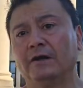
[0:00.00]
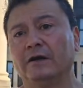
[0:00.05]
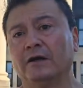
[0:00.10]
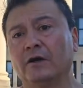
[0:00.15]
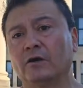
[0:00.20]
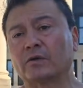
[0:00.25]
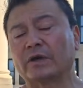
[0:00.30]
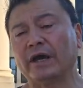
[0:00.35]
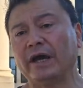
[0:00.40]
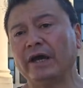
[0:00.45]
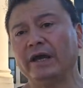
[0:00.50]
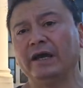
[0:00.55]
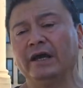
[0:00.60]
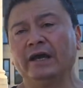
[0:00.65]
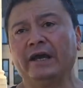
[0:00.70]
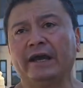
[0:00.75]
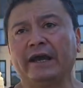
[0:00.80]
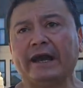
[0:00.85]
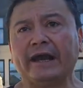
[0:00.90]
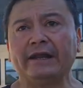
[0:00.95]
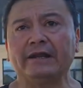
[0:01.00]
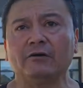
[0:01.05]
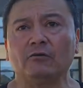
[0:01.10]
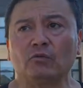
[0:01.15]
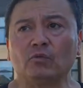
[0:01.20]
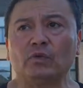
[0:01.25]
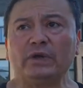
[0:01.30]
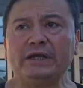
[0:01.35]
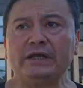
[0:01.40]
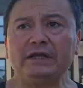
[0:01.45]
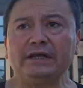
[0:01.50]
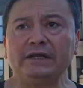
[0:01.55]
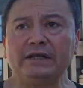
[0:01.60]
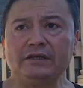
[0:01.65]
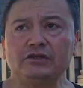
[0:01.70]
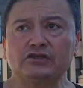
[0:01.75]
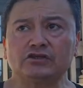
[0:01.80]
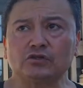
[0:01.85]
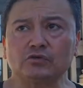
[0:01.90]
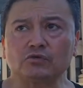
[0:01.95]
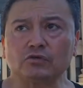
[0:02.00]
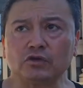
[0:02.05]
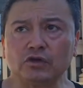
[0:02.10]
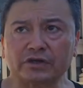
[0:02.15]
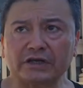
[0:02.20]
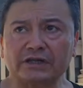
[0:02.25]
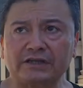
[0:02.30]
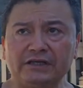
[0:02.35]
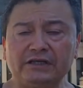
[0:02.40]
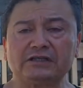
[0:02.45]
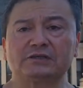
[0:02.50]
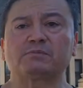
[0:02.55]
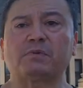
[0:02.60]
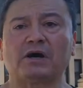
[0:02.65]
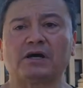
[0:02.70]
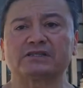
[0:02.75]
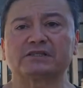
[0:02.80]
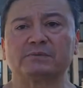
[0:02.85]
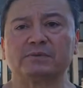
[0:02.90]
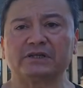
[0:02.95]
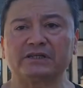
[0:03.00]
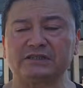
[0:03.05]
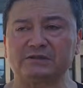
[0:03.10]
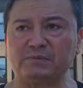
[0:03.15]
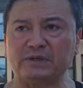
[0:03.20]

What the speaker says: Okay, and we need to look at these possibilities,